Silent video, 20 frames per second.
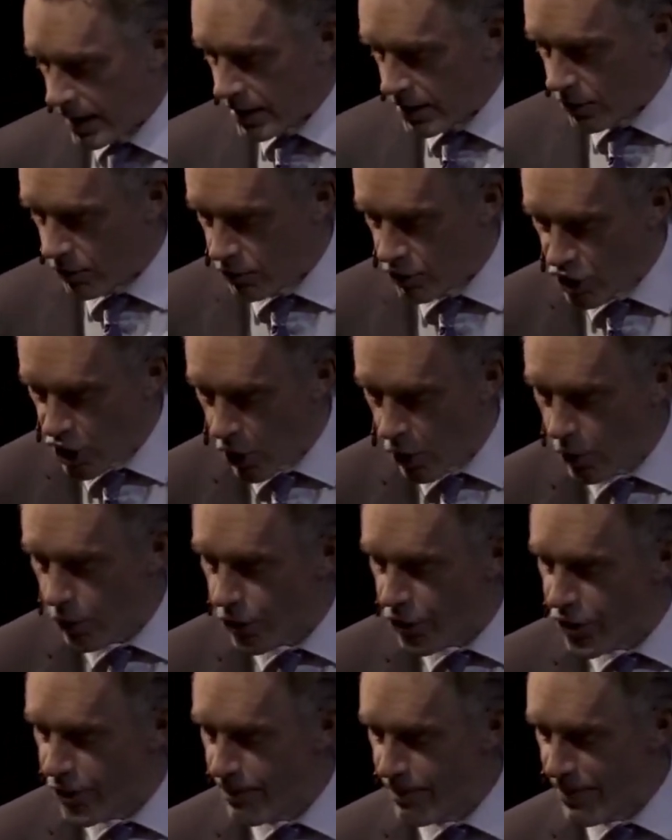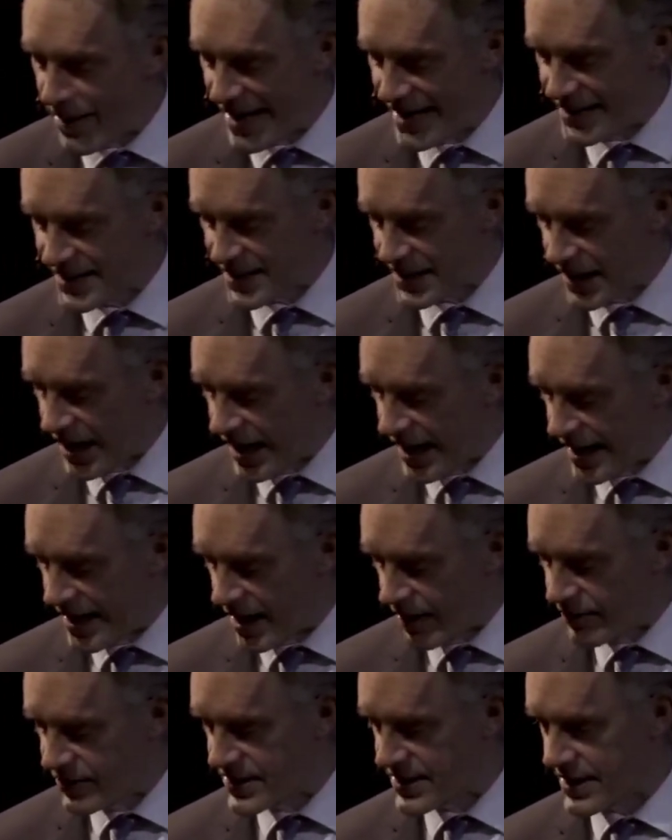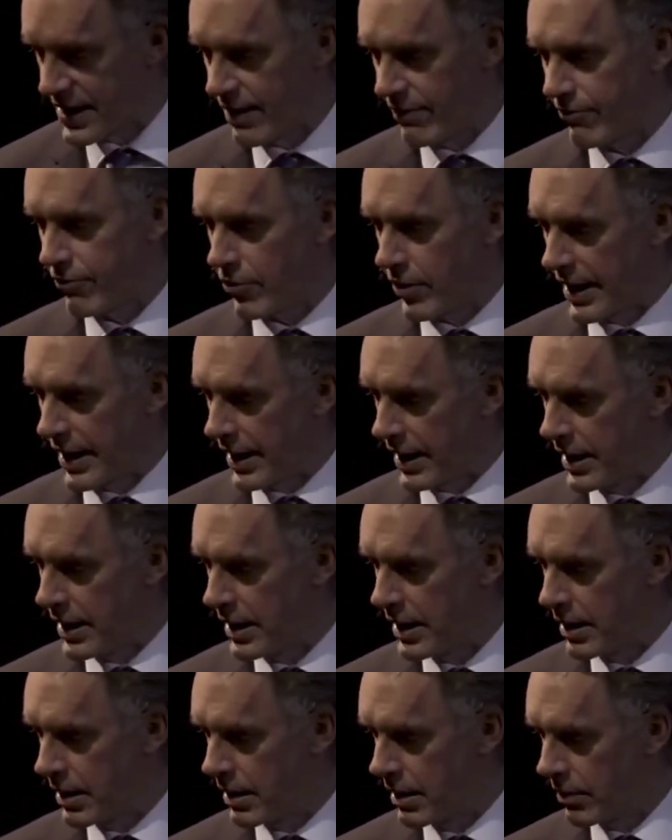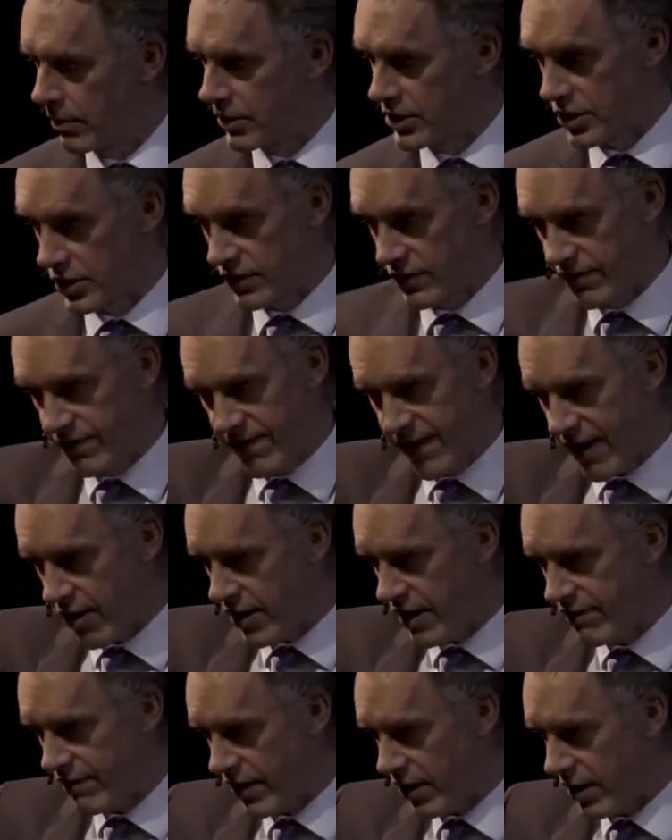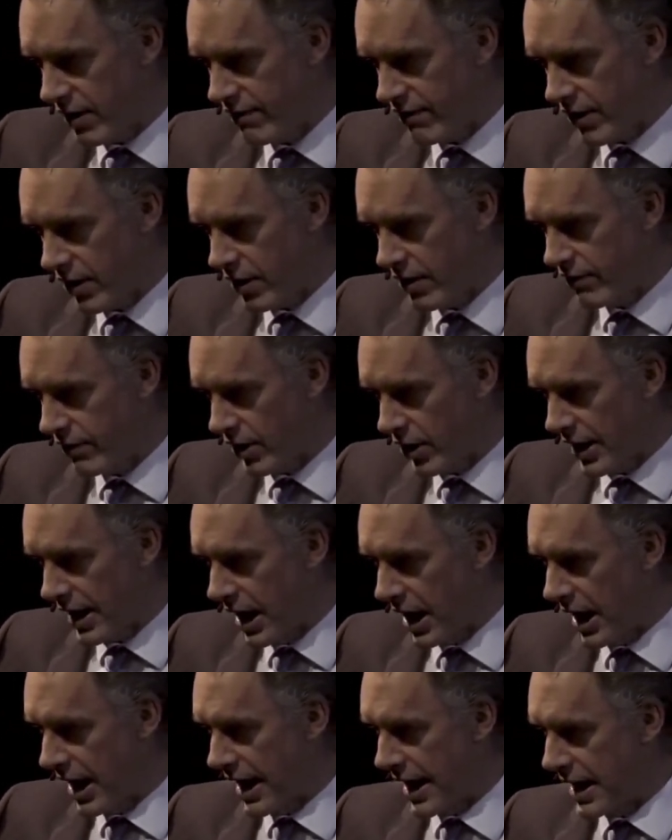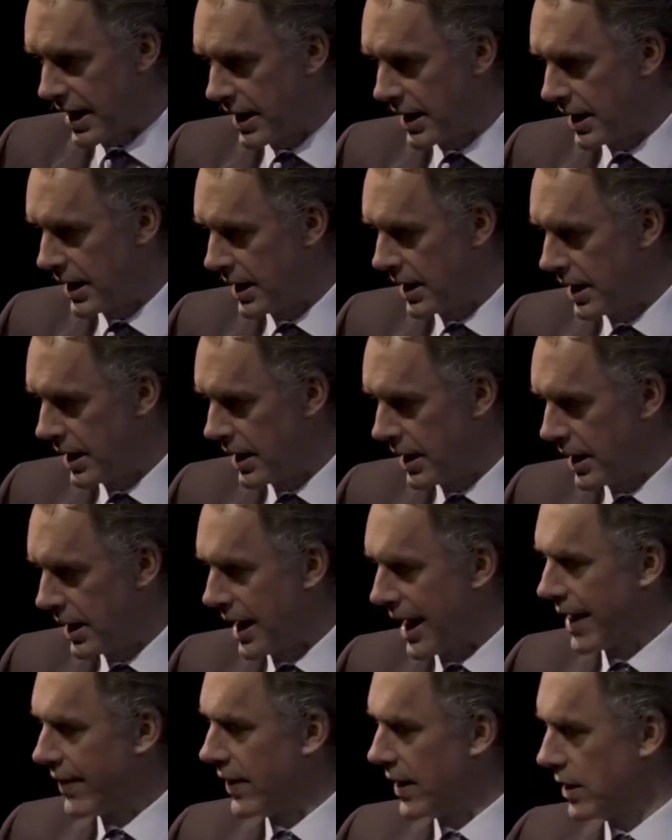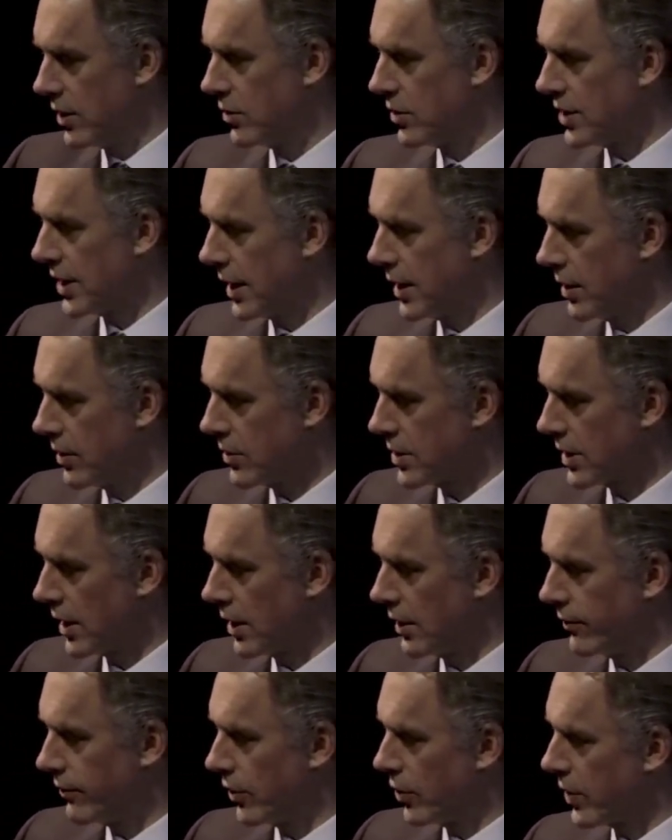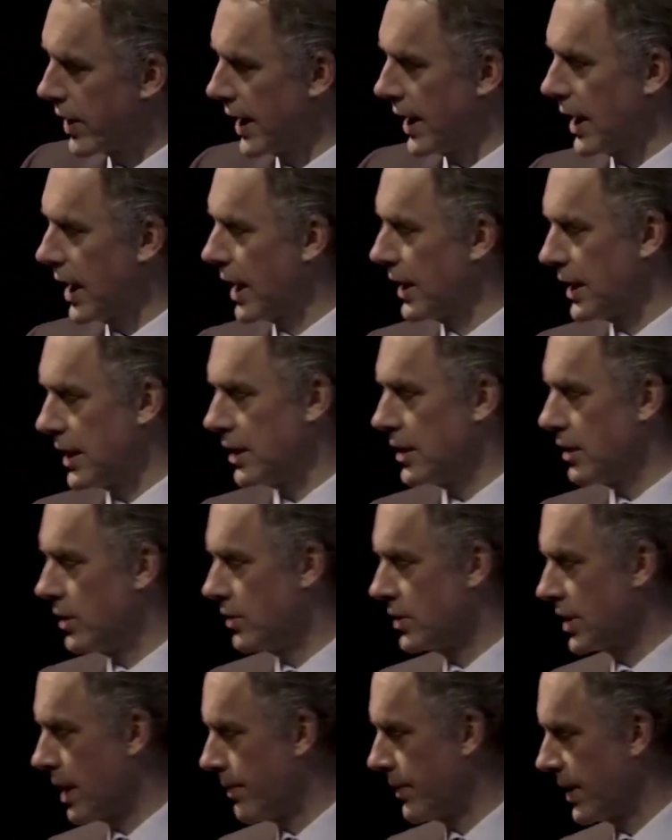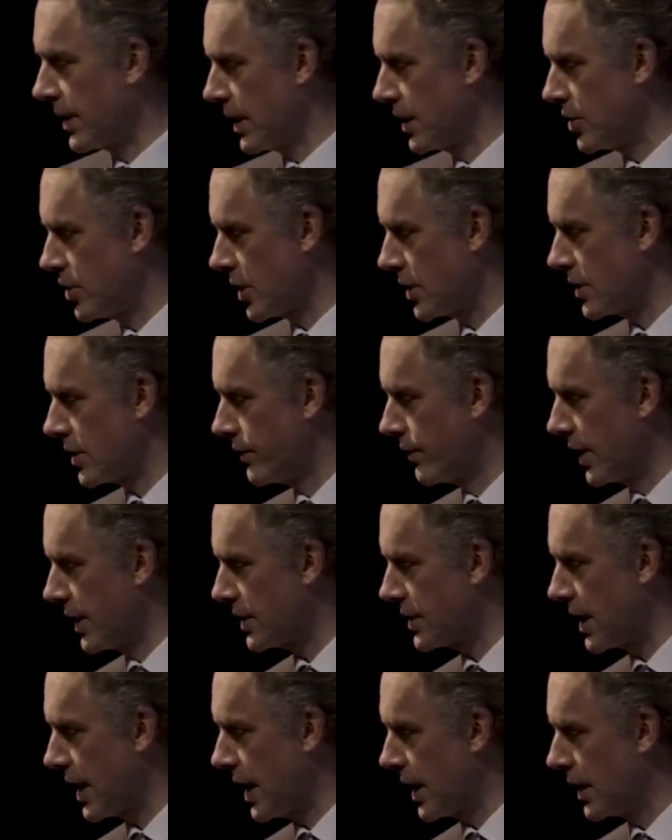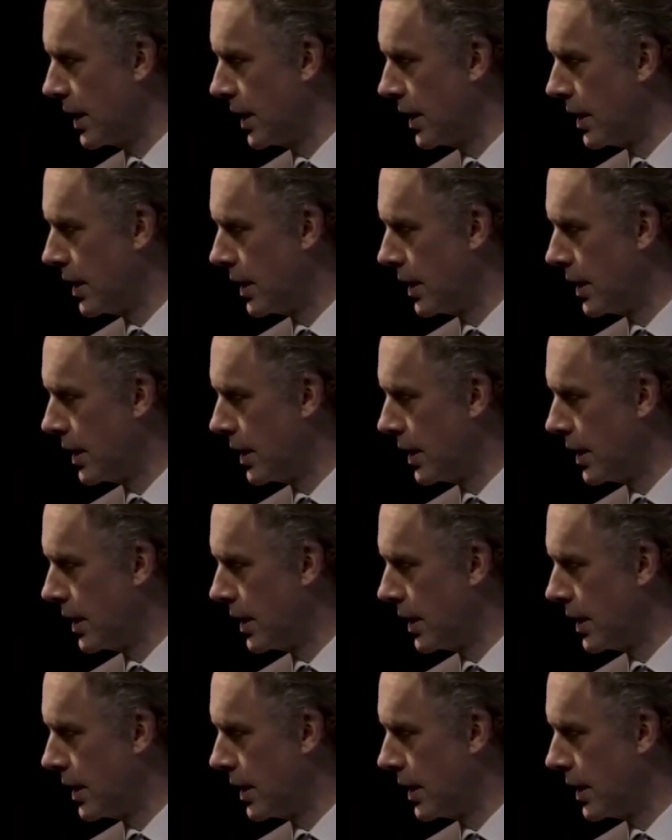note the baseline of suffering, which is very, very, very, very high. And then you say to yourself, okay, I need to do something that justifies that.